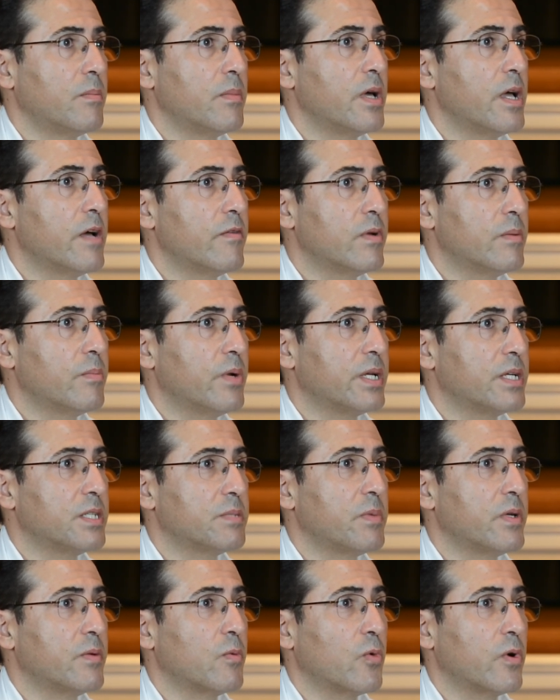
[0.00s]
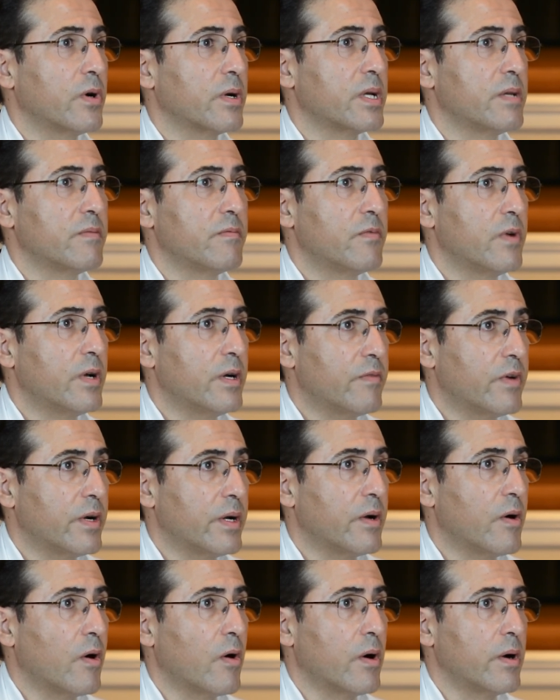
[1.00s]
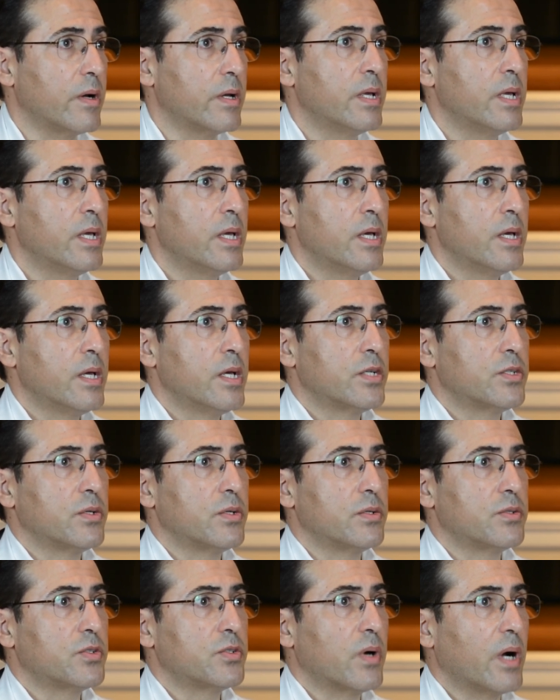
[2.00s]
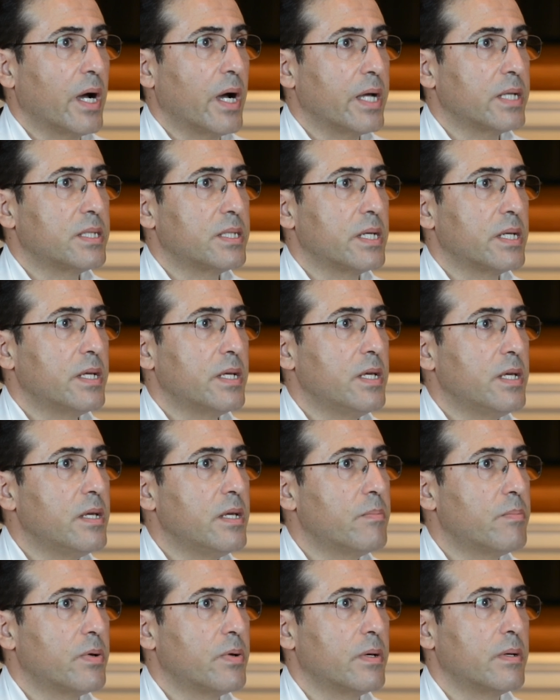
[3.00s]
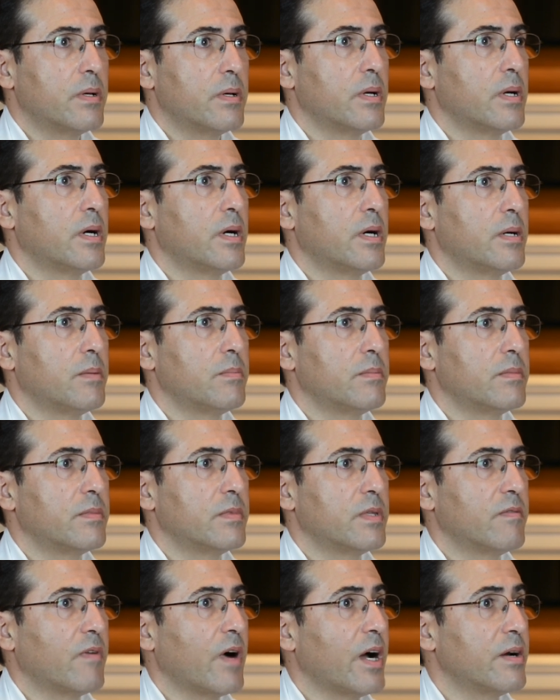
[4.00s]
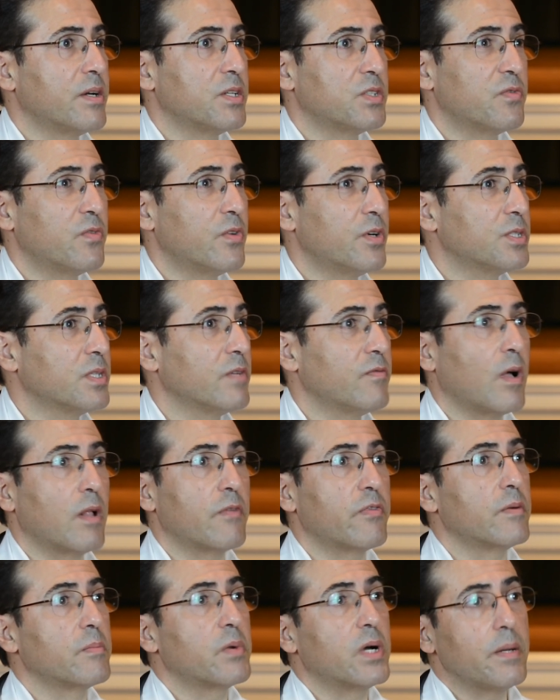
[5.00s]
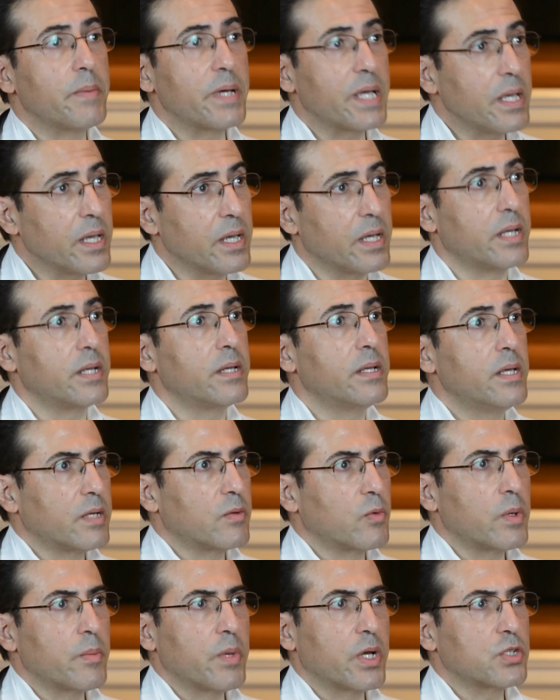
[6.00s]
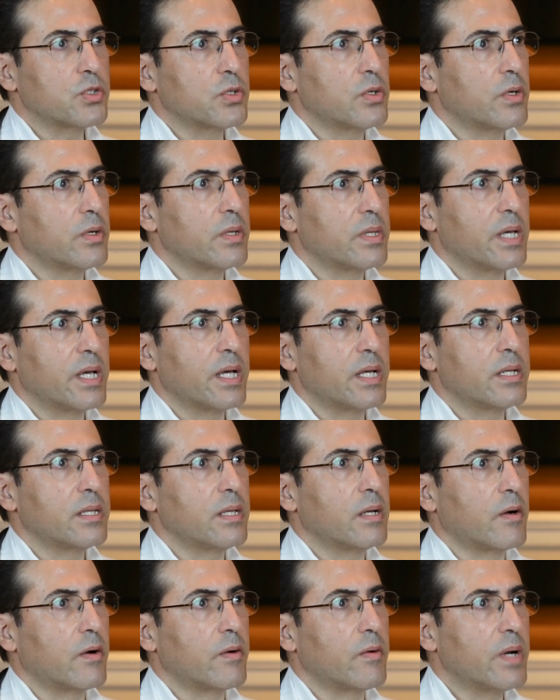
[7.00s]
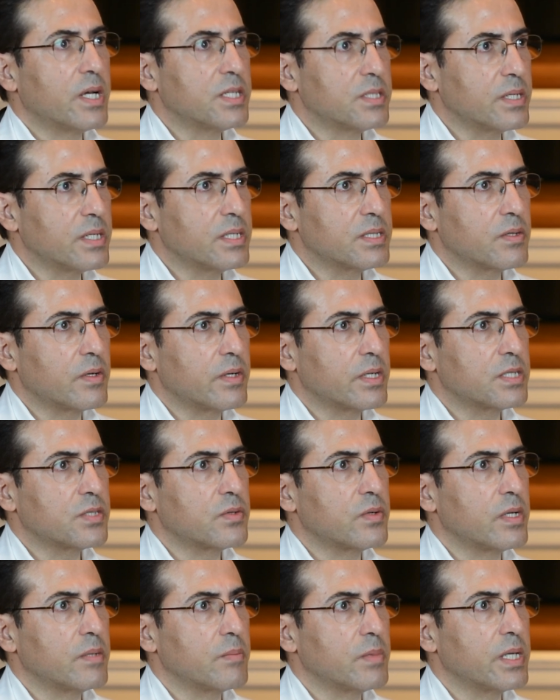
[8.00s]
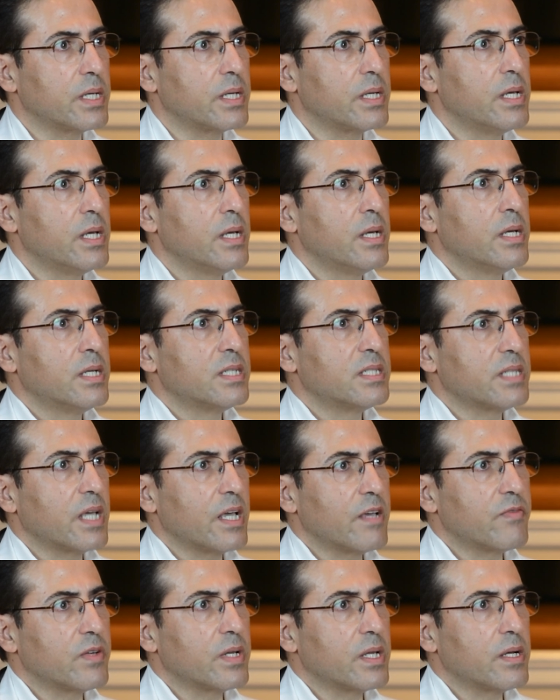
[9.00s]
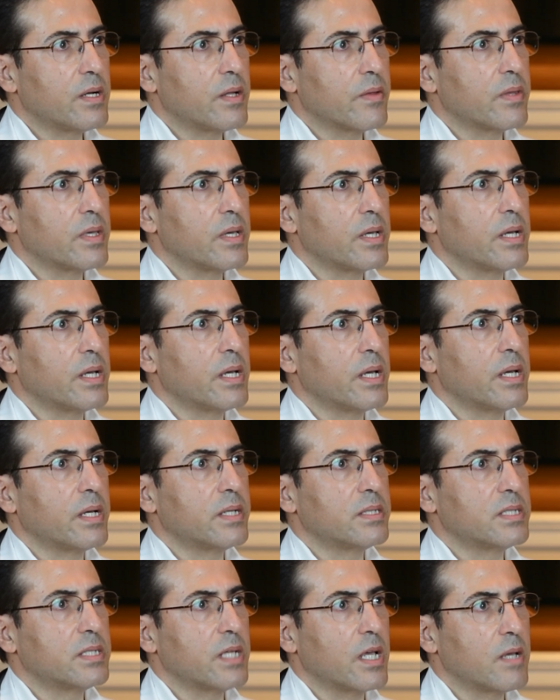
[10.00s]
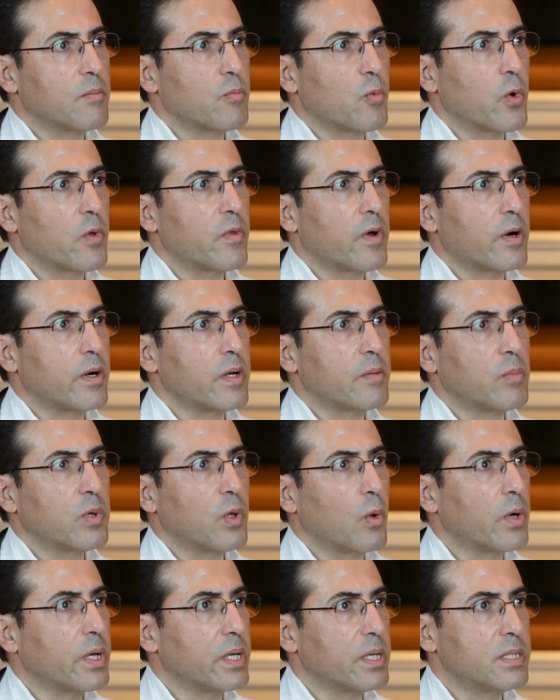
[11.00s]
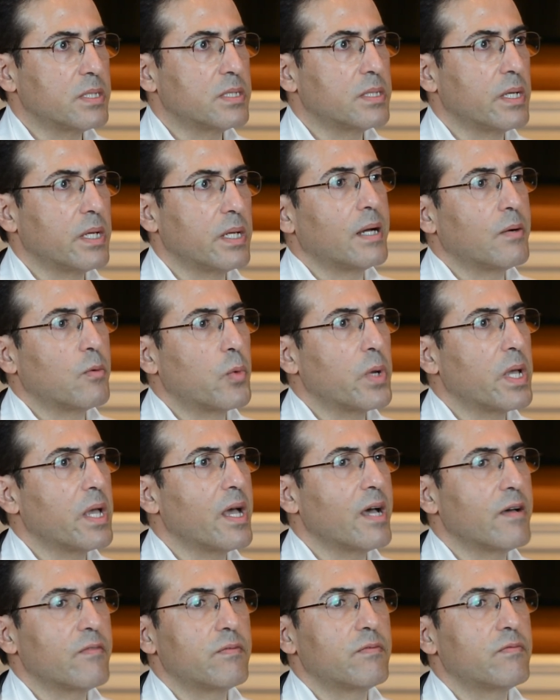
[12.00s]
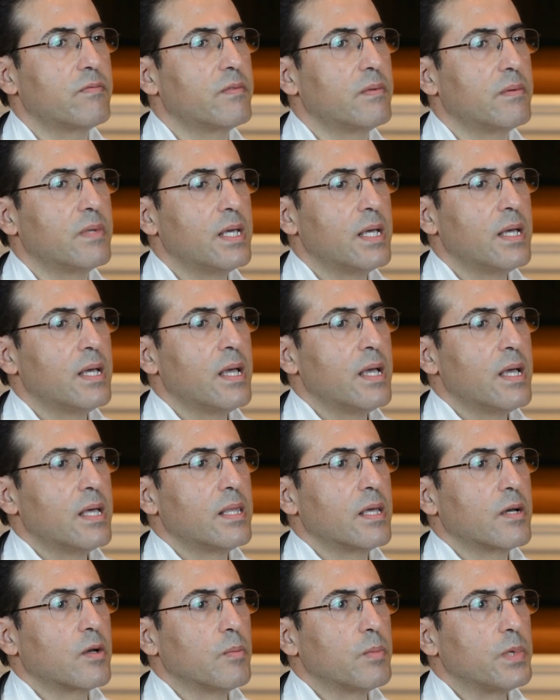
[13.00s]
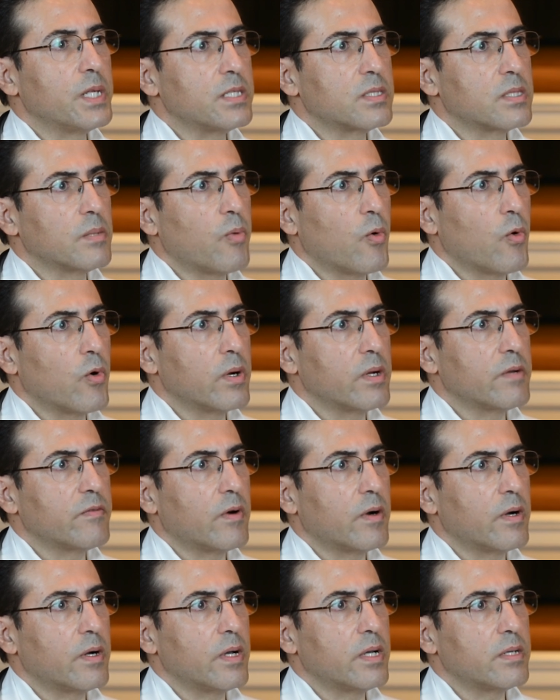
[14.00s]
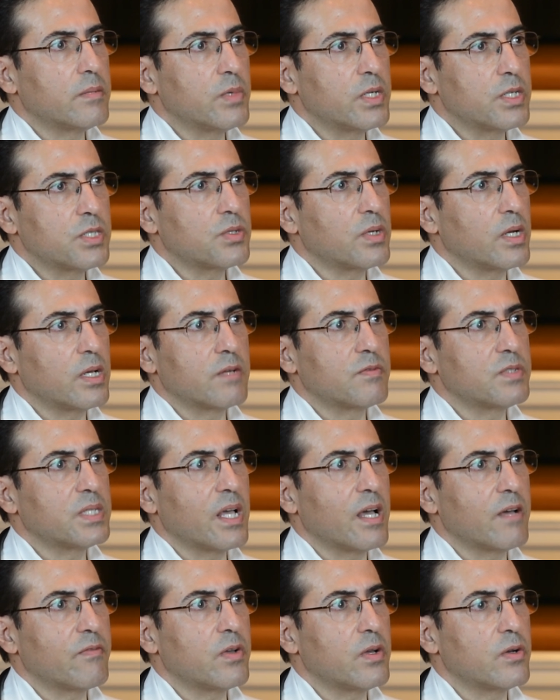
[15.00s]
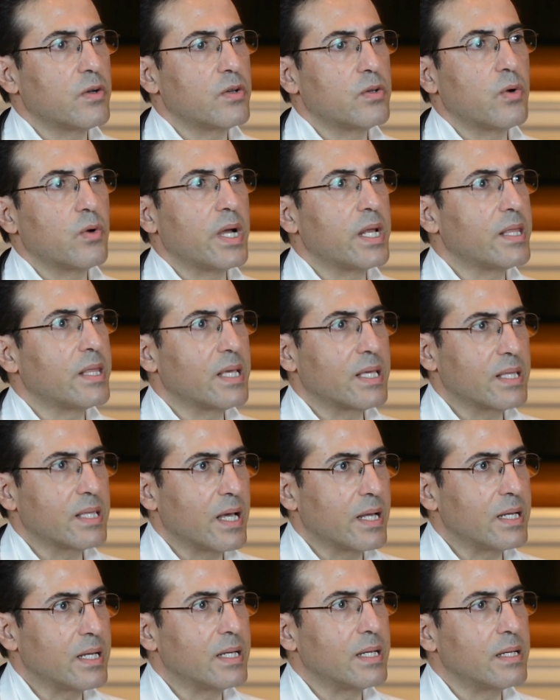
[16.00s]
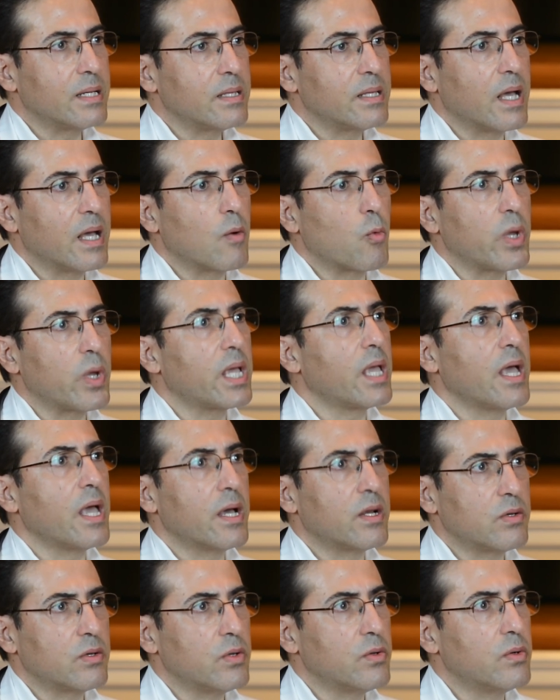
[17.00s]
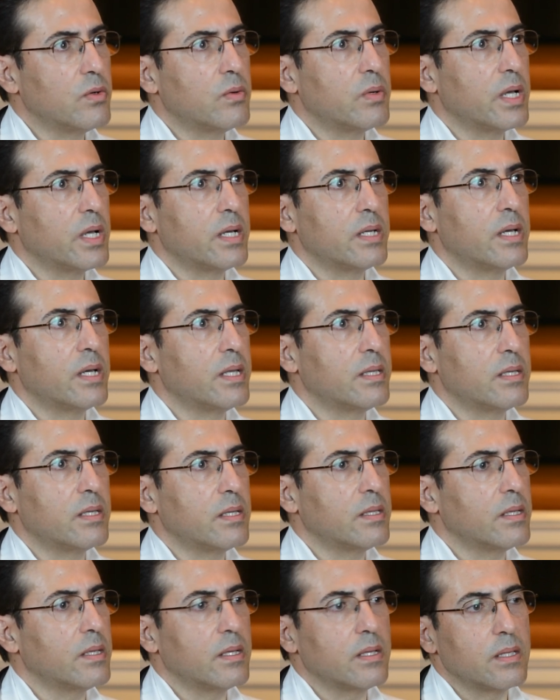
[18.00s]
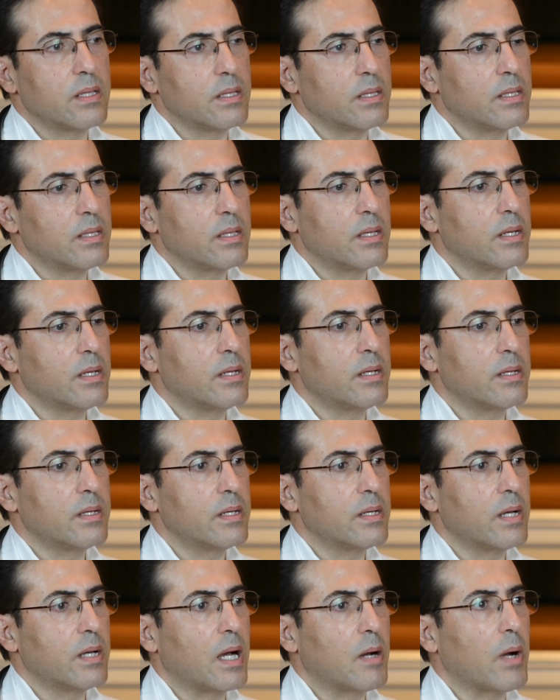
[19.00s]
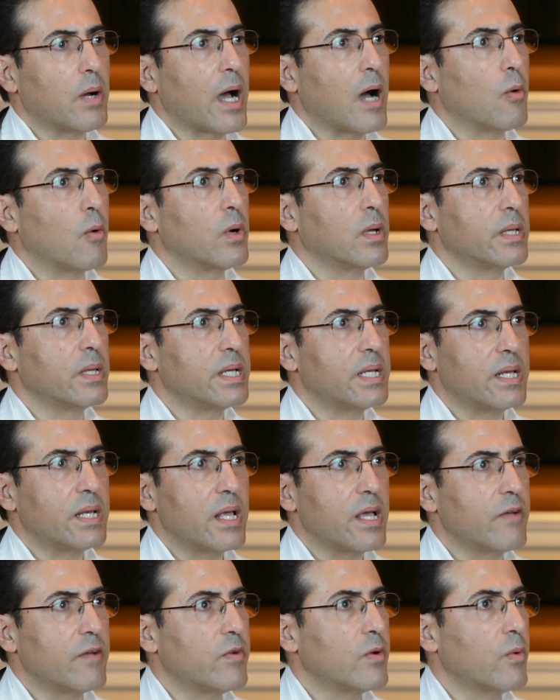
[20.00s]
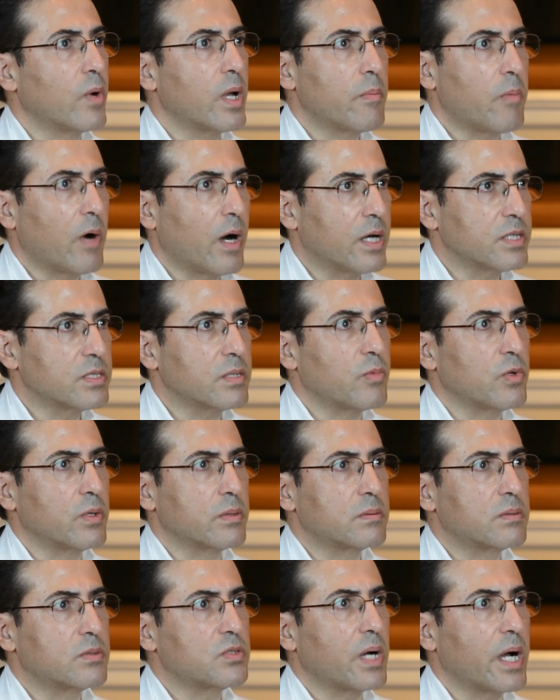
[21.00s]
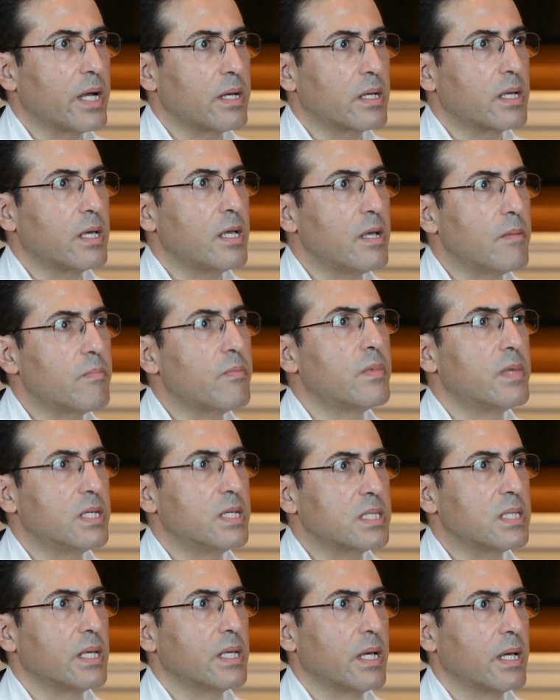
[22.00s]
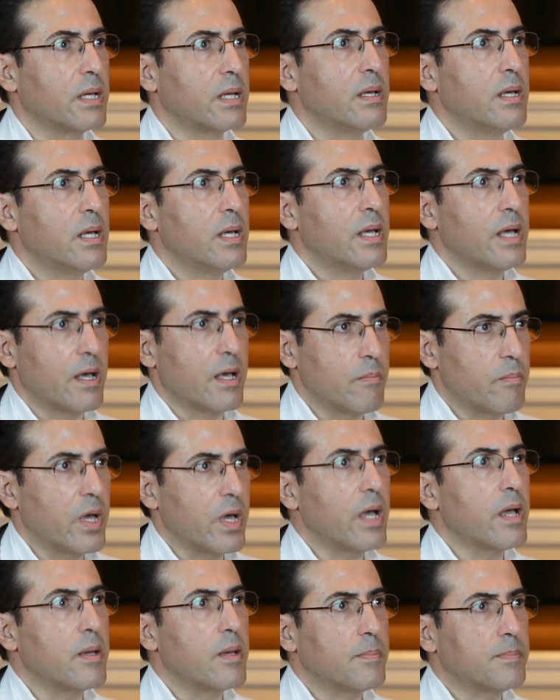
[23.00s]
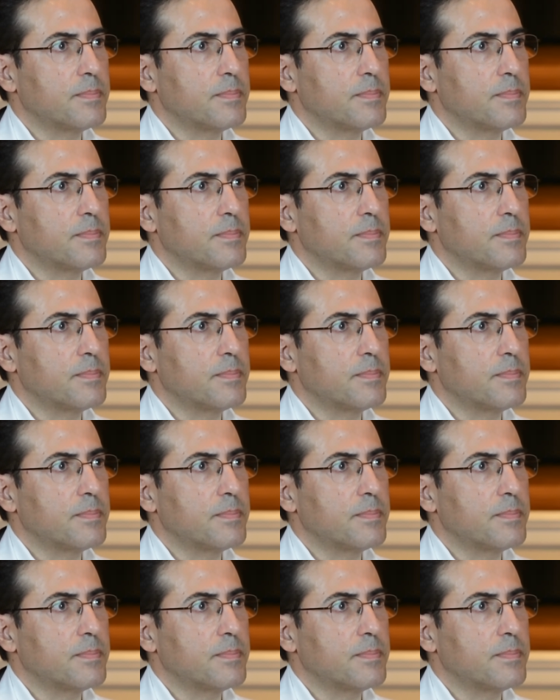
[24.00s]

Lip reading: Everybody has been working very, very hard to try to keep the virus, first of all, from coming in. We make sure that our residents are extremely safe and healthy, and same with our employees. And we have the complete support of our administrative staff here to do anything that we can do, and I will in every way possible try to keep this thing at bay.